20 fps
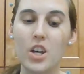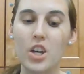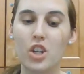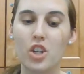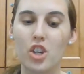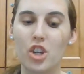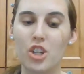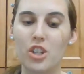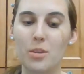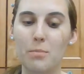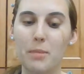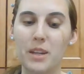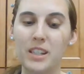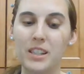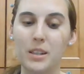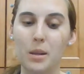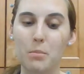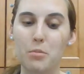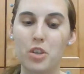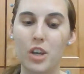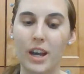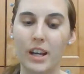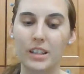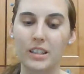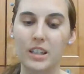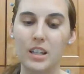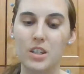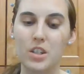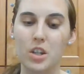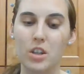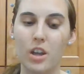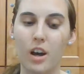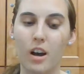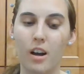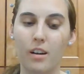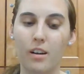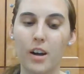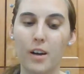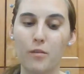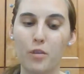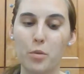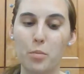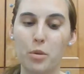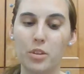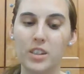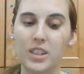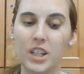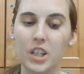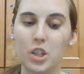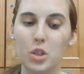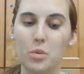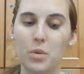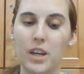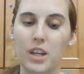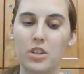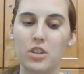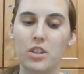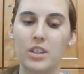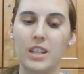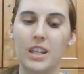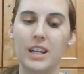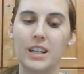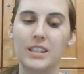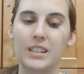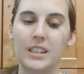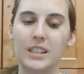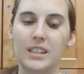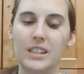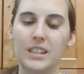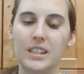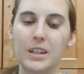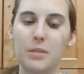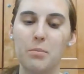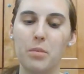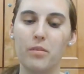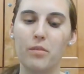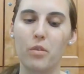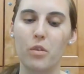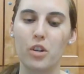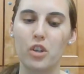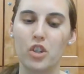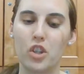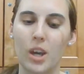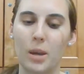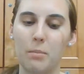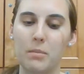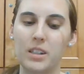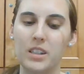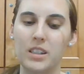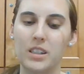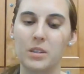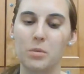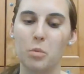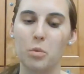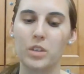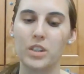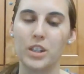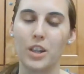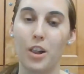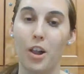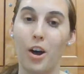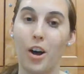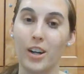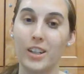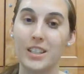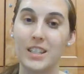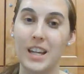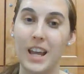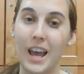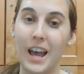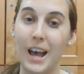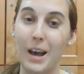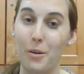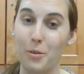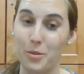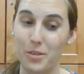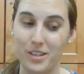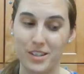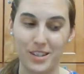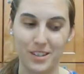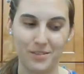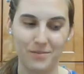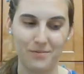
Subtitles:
she should be subjected to the uncomfortable situation that existed before Seamus was locked out.